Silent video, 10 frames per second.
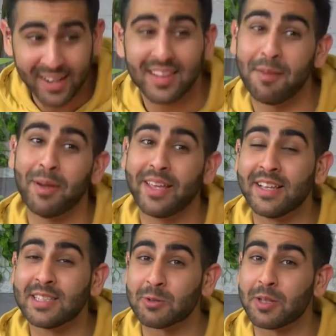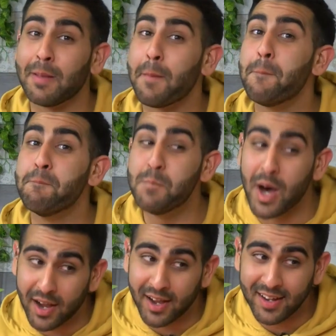that begins with
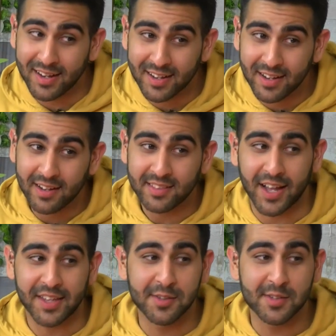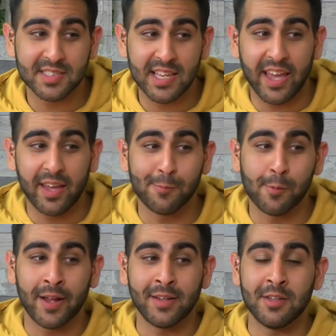ba that you say
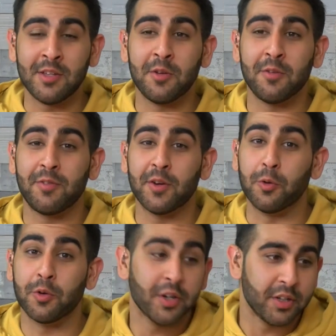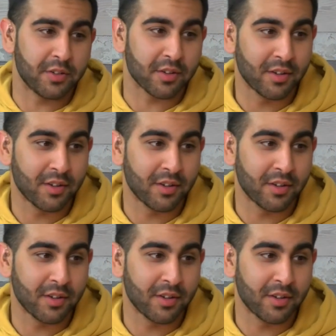when you feel good.